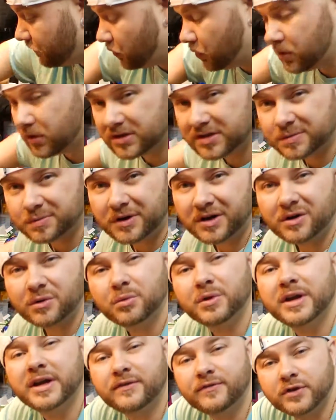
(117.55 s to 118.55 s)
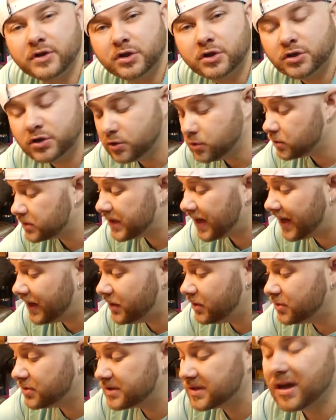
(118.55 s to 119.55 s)
oil spray or whatever you use. I
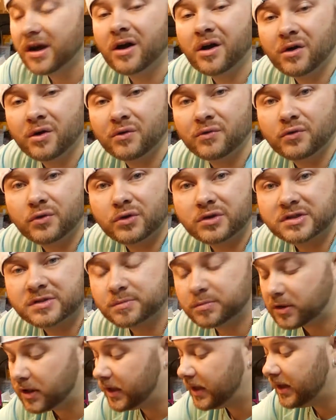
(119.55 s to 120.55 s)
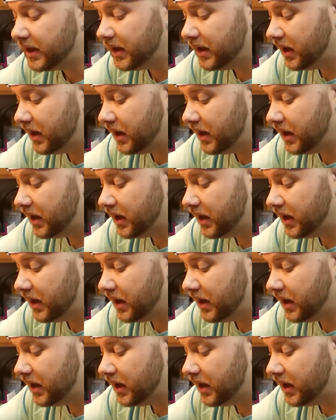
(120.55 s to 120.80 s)
use the olive oil spray.